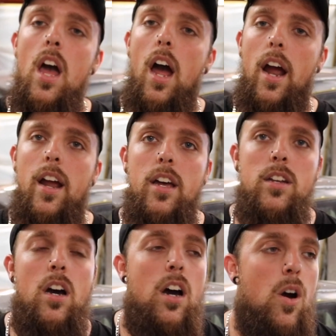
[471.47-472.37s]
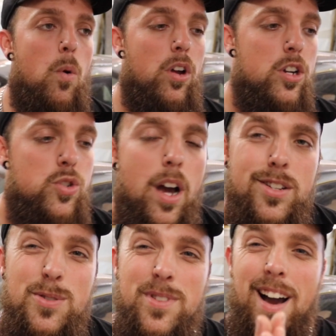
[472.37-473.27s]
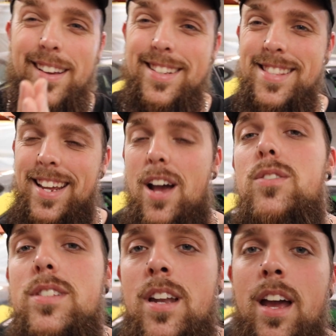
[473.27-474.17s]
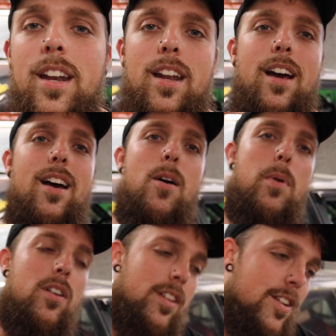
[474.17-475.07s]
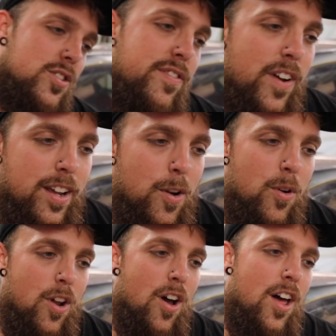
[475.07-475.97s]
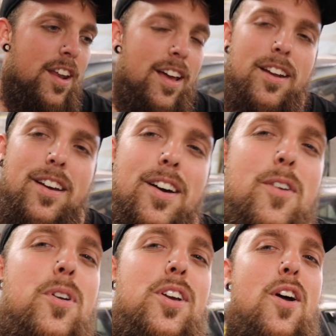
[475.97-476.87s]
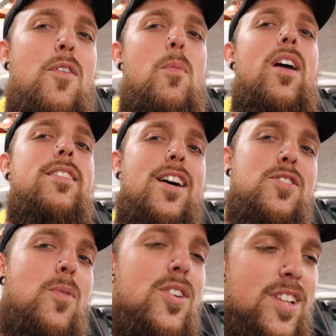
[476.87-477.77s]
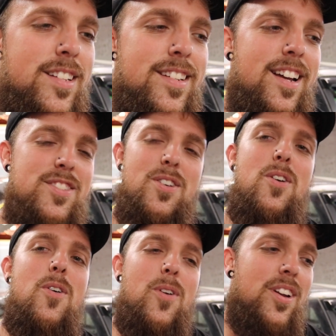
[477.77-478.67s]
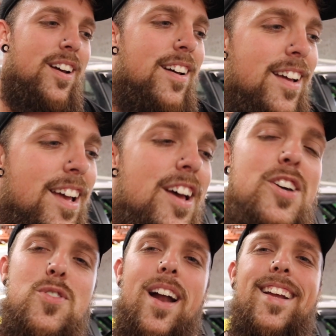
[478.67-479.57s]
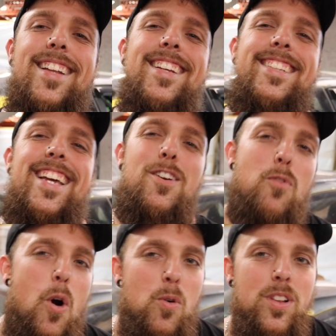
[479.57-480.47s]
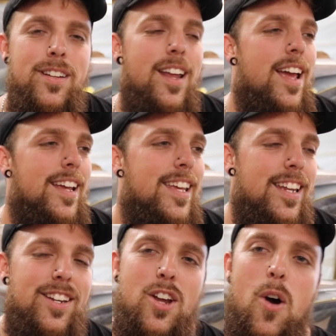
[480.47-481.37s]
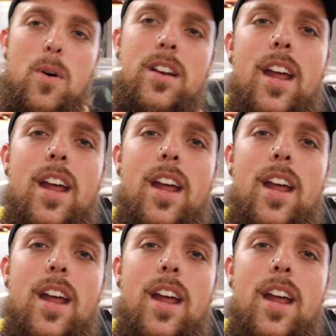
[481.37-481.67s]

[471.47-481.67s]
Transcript: And we're gonna try to knock this thing out tonight. Apparently there's a fight going on, and I wanna get over to Brandon's house to watch that tonight. So we're gonna try to get this thing rolling, getting going.